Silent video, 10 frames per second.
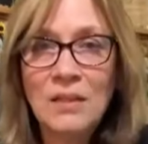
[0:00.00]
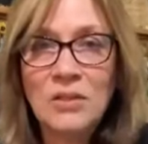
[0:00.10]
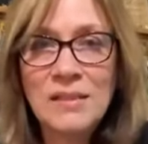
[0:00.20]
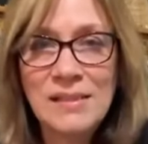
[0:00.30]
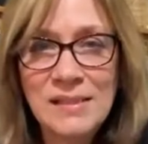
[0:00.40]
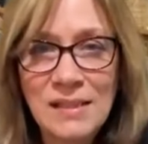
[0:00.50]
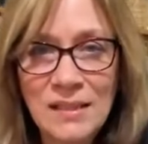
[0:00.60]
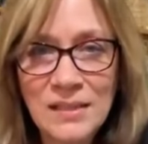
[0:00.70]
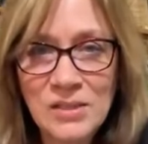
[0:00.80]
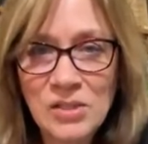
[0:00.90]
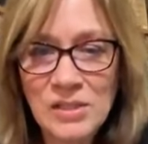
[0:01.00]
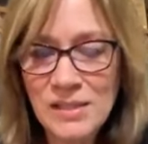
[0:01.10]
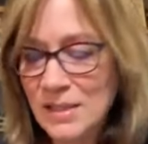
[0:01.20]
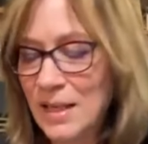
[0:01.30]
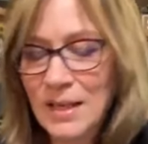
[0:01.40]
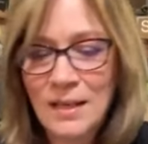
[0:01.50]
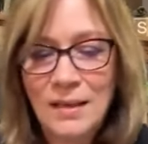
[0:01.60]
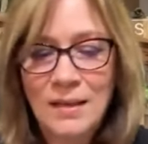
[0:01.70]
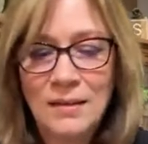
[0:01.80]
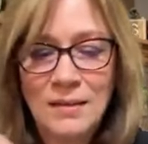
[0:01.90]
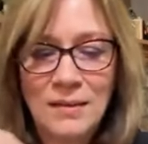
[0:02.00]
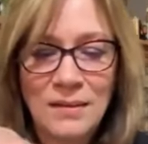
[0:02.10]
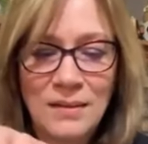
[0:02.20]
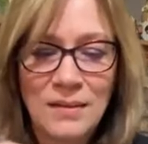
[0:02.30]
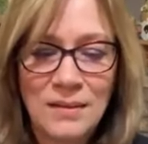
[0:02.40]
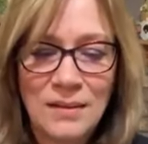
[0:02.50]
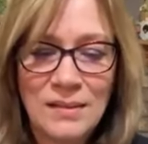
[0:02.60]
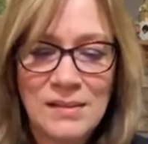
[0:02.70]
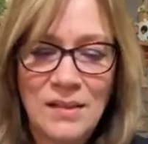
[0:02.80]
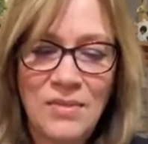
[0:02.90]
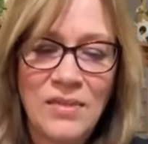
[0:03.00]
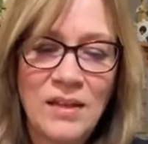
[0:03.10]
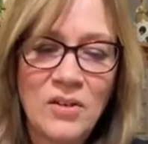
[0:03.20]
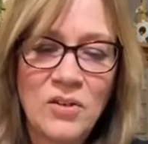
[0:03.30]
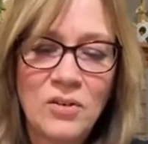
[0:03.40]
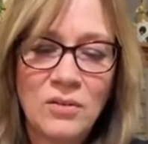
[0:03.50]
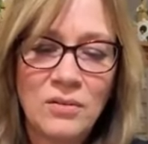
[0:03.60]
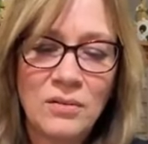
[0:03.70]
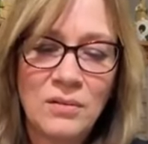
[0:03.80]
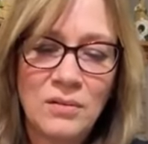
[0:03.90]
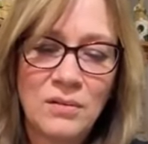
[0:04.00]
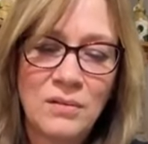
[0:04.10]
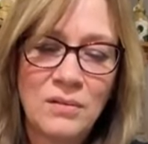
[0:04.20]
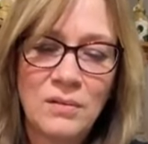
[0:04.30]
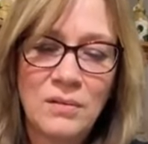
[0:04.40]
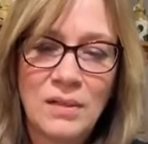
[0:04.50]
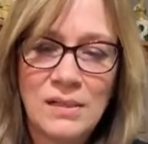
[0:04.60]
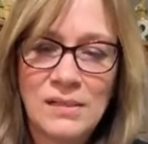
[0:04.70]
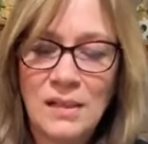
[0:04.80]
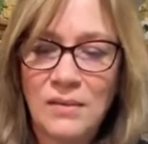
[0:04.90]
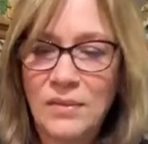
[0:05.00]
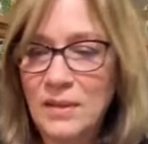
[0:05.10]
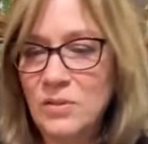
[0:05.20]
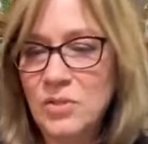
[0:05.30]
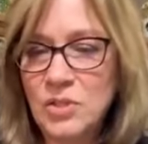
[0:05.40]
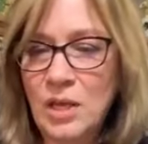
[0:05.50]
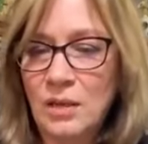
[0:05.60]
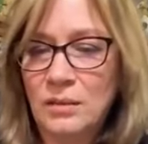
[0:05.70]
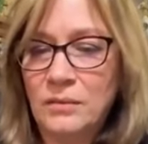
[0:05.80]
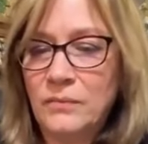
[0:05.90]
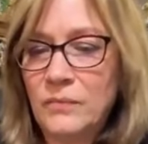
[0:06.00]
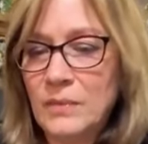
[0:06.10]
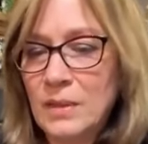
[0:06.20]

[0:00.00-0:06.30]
And you can see it's just it's a thicker, it's like a thicker gel.